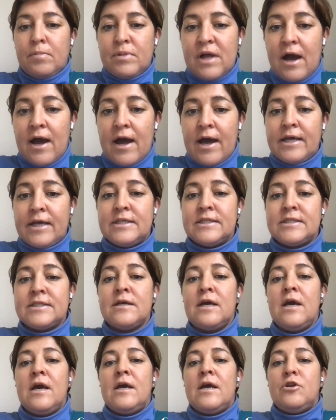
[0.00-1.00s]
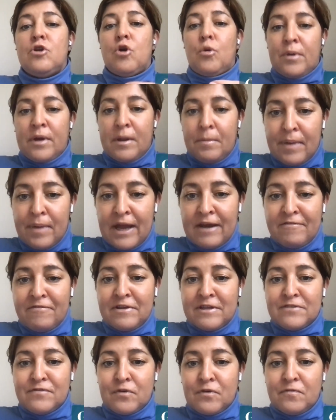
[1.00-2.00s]
applies, nobody
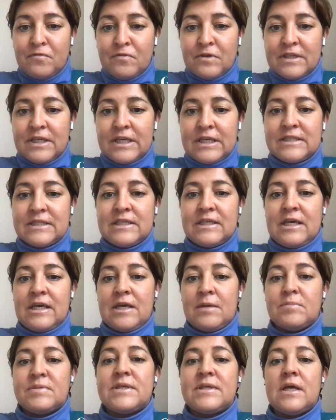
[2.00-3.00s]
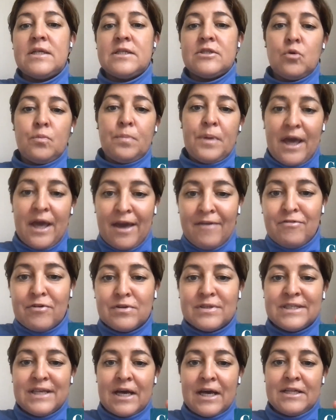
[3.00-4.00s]
benefits from funding schemes. And so
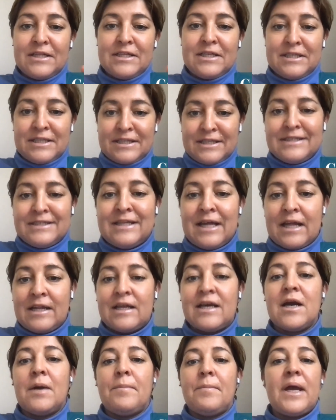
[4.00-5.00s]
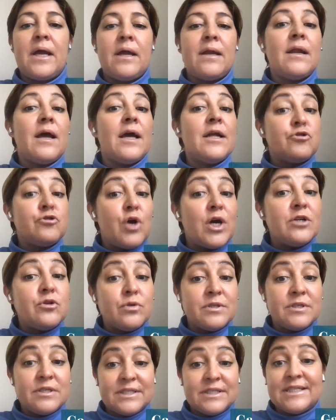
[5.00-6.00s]
behavioral scientists then come in and try to
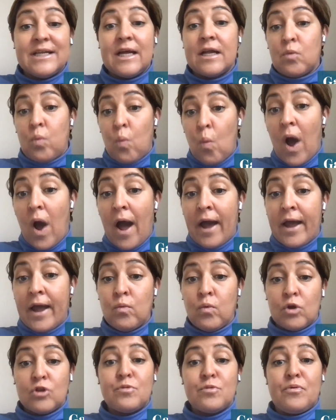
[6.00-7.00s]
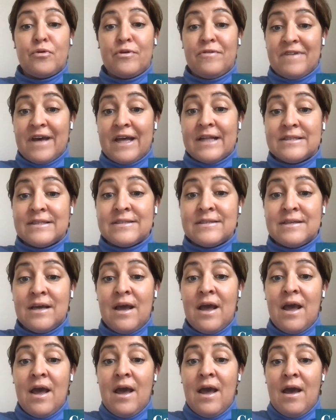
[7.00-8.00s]
understand why, what prevents
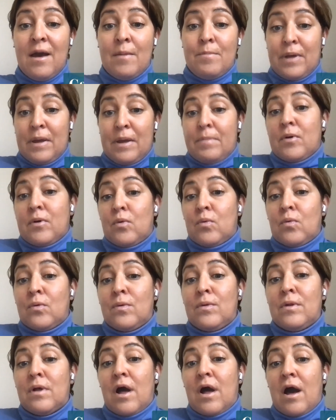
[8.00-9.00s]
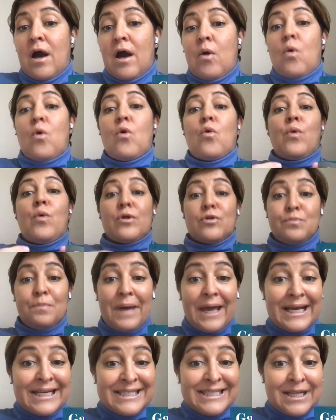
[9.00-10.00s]
people or what
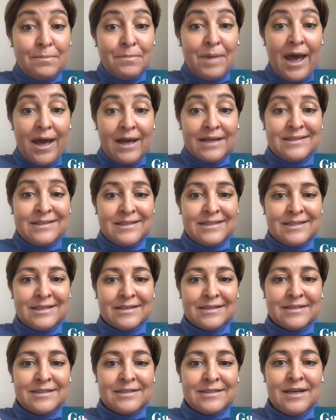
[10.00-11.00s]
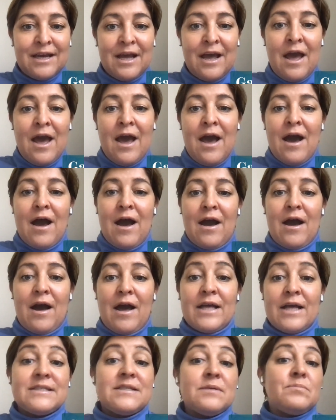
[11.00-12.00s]
makes them hesitant.
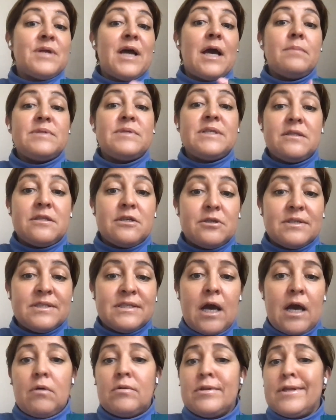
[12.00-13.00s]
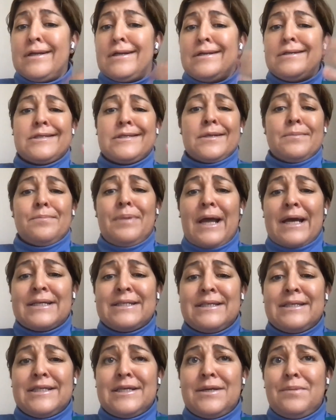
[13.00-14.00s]
And sometimes it turns out that it's
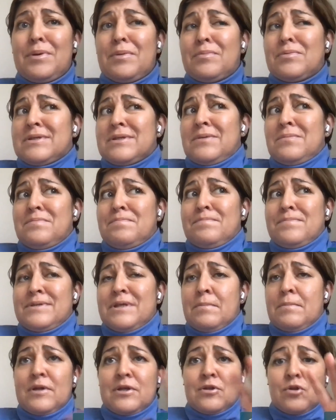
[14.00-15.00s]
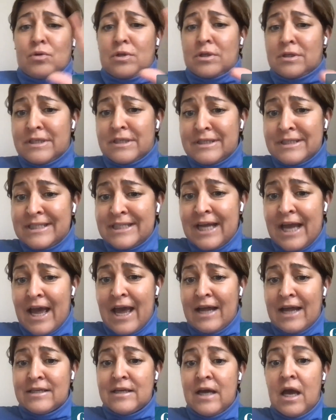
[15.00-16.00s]
complexity, people simply don't
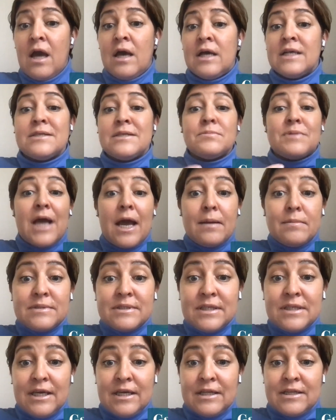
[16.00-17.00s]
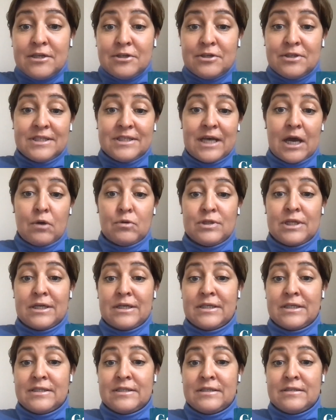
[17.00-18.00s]
understand. Sometimes it turns out
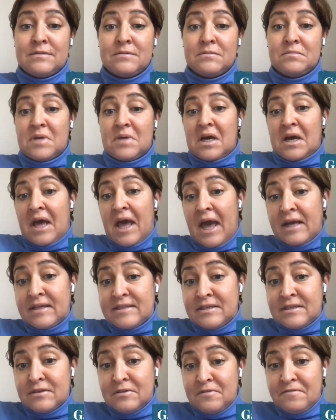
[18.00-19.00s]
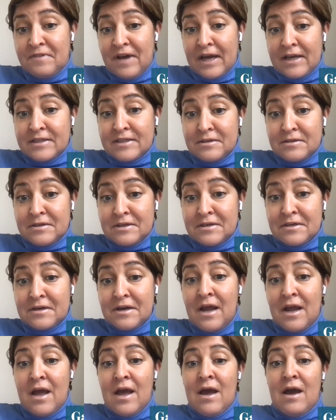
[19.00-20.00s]
that it's a hassle factor.
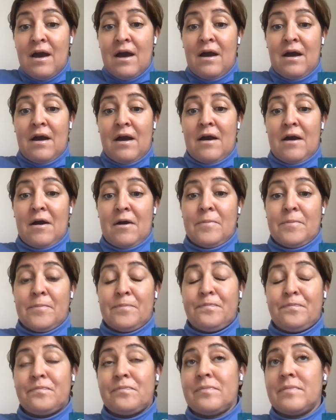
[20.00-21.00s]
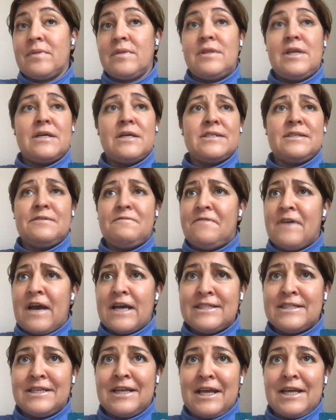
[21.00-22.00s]
There's a
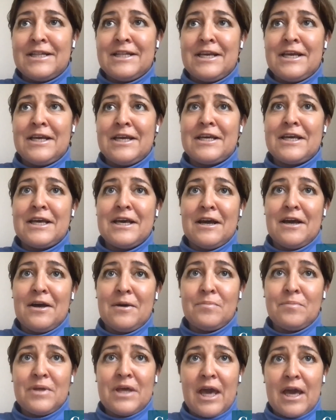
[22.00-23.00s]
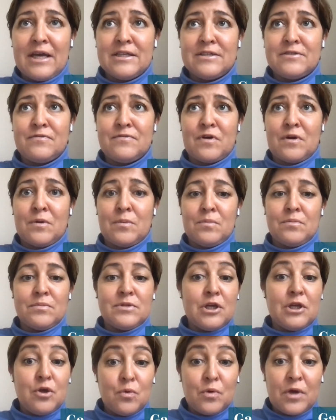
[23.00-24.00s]
fascinating case from
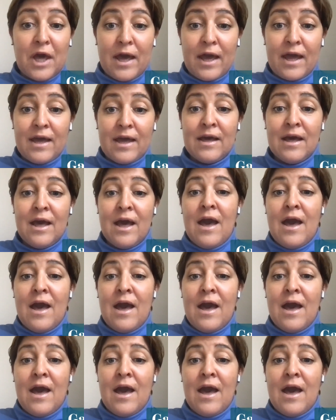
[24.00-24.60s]
the UK